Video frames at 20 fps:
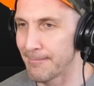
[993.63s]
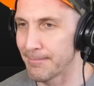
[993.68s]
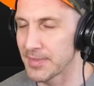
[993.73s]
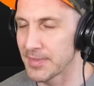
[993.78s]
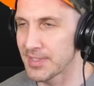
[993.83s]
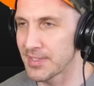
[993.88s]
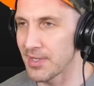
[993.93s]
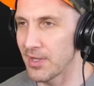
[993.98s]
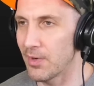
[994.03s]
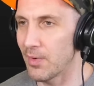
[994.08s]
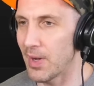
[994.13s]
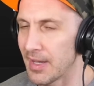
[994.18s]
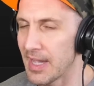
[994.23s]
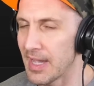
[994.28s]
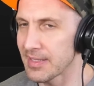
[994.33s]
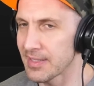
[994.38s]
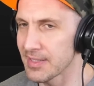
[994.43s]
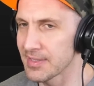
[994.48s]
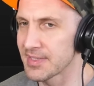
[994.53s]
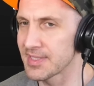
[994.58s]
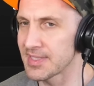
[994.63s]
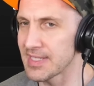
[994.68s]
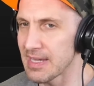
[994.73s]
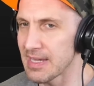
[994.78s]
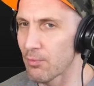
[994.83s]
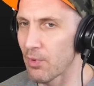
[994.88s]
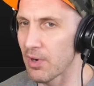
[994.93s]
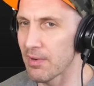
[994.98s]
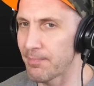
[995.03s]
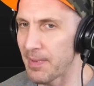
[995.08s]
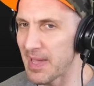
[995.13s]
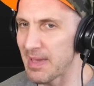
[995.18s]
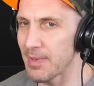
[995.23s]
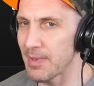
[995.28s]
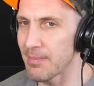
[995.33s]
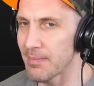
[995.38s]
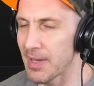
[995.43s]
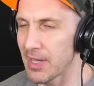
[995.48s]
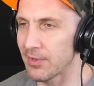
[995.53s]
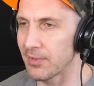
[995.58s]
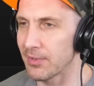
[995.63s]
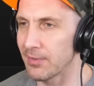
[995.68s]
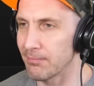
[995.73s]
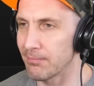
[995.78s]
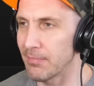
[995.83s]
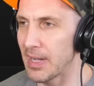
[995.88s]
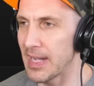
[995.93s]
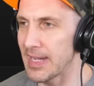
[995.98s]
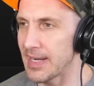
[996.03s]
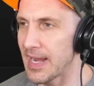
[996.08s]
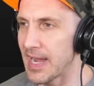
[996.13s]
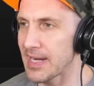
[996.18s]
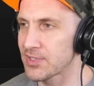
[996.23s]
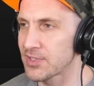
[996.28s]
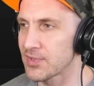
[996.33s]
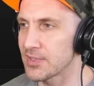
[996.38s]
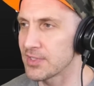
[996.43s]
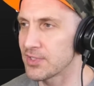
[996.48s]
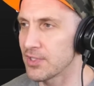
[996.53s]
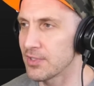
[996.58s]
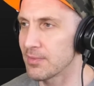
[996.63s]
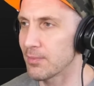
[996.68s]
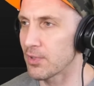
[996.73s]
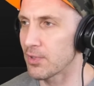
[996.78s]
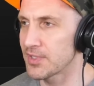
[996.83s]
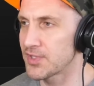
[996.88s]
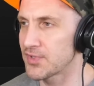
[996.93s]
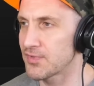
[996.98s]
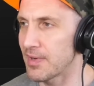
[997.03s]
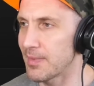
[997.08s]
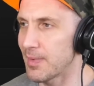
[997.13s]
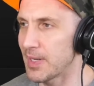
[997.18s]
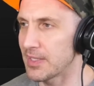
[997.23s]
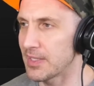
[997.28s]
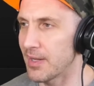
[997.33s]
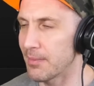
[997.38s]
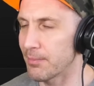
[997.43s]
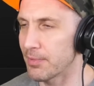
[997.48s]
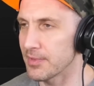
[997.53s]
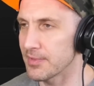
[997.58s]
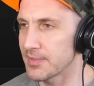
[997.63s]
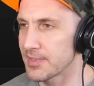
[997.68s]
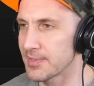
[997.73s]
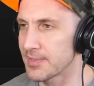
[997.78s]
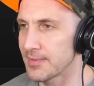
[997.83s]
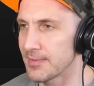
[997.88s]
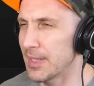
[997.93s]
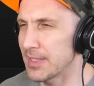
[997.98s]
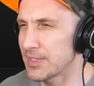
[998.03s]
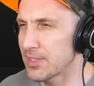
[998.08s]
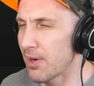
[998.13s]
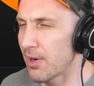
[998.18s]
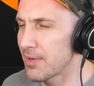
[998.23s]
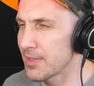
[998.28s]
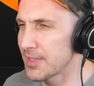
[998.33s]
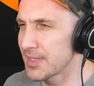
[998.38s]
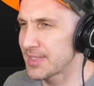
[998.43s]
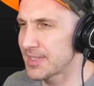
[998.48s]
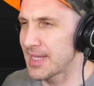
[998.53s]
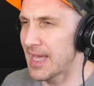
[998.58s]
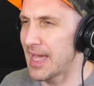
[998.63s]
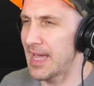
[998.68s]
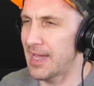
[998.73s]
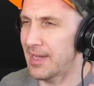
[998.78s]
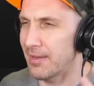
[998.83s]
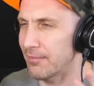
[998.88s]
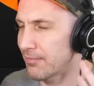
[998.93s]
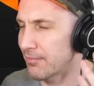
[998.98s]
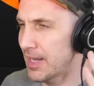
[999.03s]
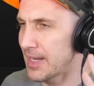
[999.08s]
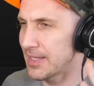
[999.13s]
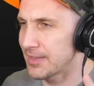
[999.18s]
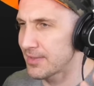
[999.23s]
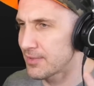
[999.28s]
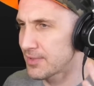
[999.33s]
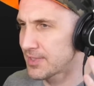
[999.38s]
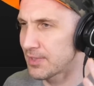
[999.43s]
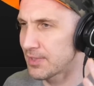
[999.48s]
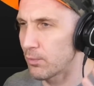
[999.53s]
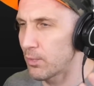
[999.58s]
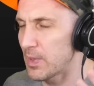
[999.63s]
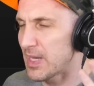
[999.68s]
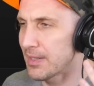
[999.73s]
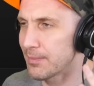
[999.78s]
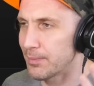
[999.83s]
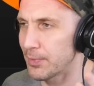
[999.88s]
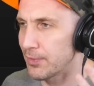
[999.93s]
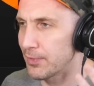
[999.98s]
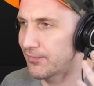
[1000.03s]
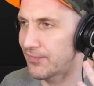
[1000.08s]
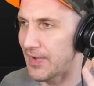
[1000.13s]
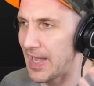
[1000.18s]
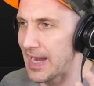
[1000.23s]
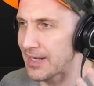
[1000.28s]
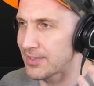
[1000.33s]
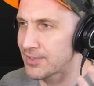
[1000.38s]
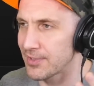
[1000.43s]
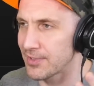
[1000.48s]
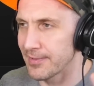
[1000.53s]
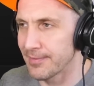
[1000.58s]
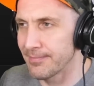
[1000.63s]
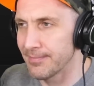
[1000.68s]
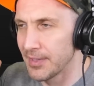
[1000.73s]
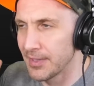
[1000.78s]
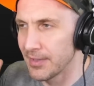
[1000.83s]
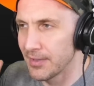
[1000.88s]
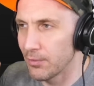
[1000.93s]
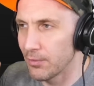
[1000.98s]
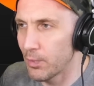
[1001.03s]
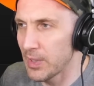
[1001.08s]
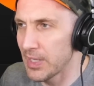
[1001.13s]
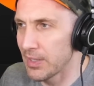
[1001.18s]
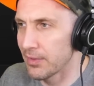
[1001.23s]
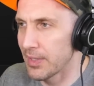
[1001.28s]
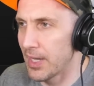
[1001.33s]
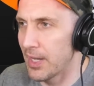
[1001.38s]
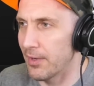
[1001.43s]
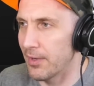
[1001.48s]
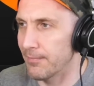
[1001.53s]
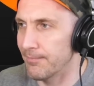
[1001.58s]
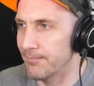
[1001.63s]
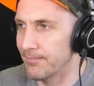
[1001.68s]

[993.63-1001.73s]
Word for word: So I could see where baby metal might actually do more streaming numbers. It's hard to say, right? There's the weeaboo factor. We don't know.